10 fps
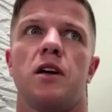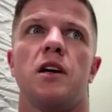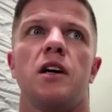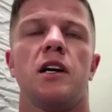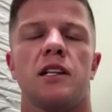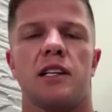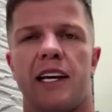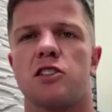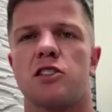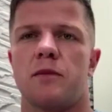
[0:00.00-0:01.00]
to get
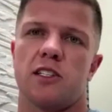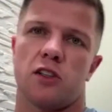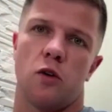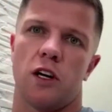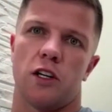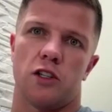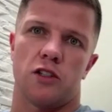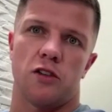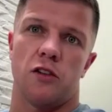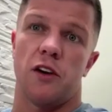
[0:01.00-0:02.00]
something else going on the
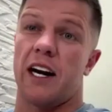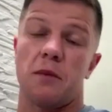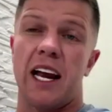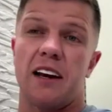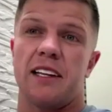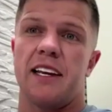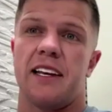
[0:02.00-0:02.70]
side. And I'm glad I did.